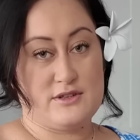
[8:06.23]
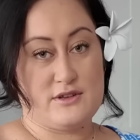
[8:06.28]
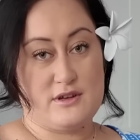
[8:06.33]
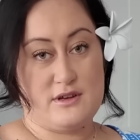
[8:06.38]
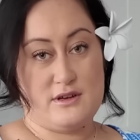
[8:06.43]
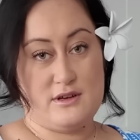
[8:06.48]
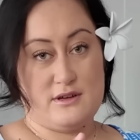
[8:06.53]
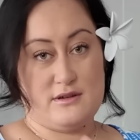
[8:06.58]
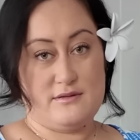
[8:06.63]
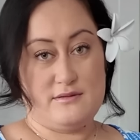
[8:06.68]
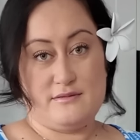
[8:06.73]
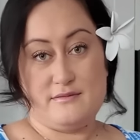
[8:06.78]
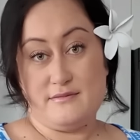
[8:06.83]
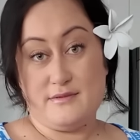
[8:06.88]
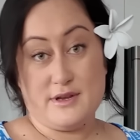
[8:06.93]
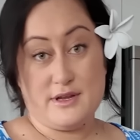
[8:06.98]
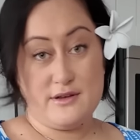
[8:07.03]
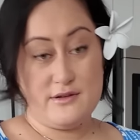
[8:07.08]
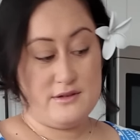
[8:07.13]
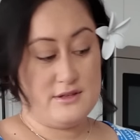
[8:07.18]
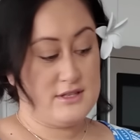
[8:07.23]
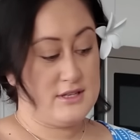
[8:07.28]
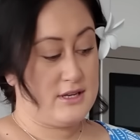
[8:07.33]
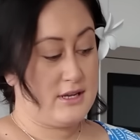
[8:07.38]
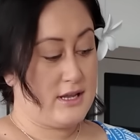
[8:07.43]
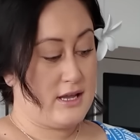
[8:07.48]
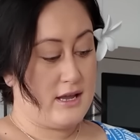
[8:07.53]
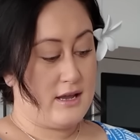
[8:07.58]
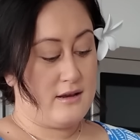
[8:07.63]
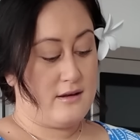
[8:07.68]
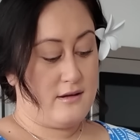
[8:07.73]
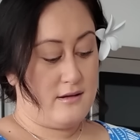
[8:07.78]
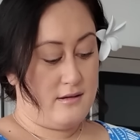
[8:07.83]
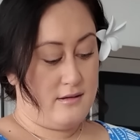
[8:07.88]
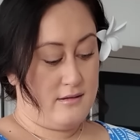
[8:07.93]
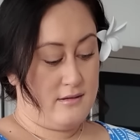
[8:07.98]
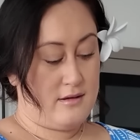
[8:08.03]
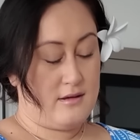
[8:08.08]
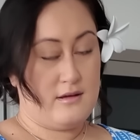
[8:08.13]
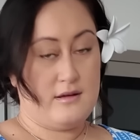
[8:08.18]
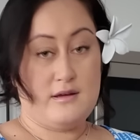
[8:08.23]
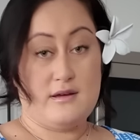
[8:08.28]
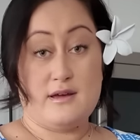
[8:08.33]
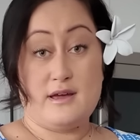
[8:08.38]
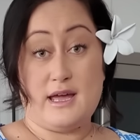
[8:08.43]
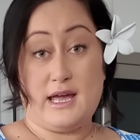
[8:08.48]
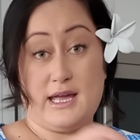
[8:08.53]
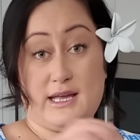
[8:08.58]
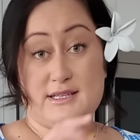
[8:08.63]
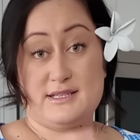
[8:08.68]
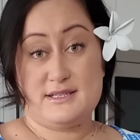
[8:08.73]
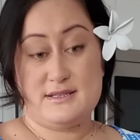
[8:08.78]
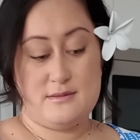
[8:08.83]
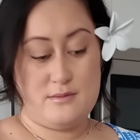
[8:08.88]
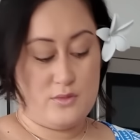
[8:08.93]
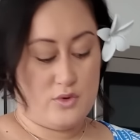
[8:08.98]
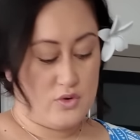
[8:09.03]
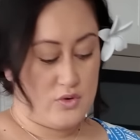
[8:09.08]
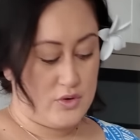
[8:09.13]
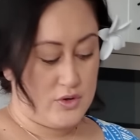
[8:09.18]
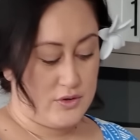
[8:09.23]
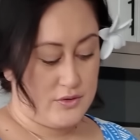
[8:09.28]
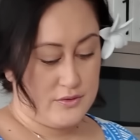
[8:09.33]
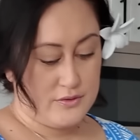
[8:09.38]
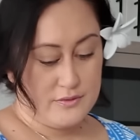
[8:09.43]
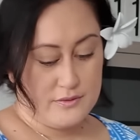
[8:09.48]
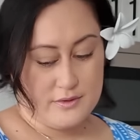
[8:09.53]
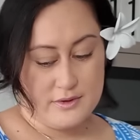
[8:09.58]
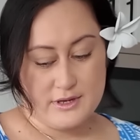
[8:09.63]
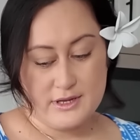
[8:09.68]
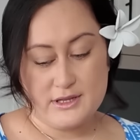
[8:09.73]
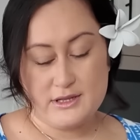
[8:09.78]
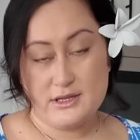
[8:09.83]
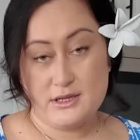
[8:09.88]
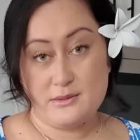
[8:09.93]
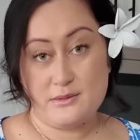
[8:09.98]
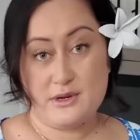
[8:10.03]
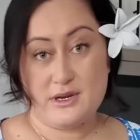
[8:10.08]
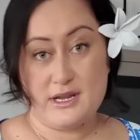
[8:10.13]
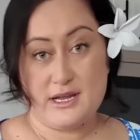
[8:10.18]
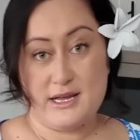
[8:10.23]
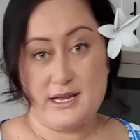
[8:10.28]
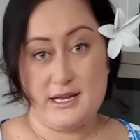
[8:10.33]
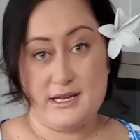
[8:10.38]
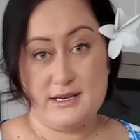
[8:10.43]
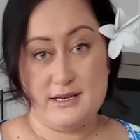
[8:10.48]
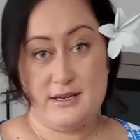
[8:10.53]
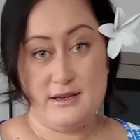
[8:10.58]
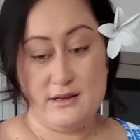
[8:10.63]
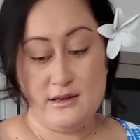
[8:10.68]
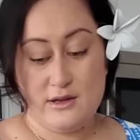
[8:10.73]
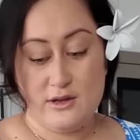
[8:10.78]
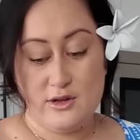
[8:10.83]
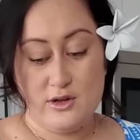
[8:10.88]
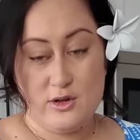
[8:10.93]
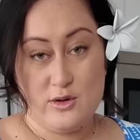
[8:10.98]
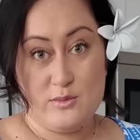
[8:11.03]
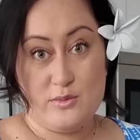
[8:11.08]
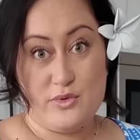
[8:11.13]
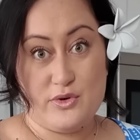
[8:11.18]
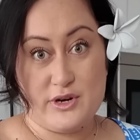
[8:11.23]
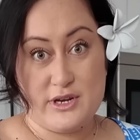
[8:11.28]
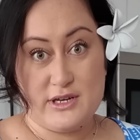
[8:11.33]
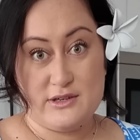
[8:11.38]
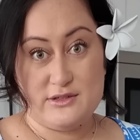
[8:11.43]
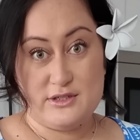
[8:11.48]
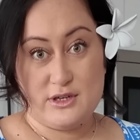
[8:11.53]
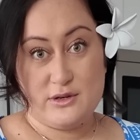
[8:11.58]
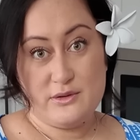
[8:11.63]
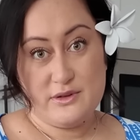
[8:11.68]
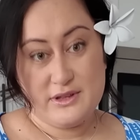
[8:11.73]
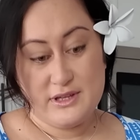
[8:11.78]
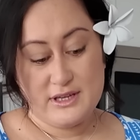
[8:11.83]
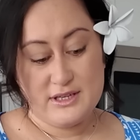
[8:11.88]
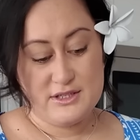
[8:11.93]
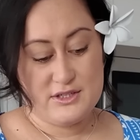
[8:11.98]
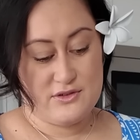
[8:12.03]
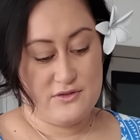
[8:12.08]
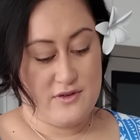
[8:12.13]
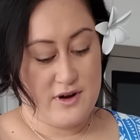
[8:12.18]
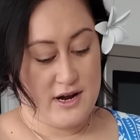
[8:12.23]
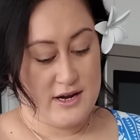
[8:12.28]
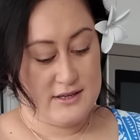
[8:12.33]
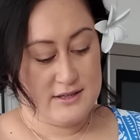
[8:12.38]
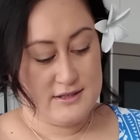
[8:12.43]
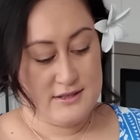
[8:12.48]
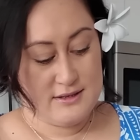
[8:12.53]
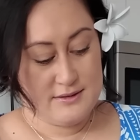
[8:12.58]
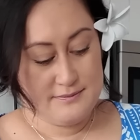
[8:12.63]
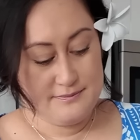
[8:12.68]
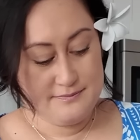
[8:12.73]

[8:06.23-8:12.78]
going to reuse it again, add some oil, and then I'm going to put our dough in there to rise.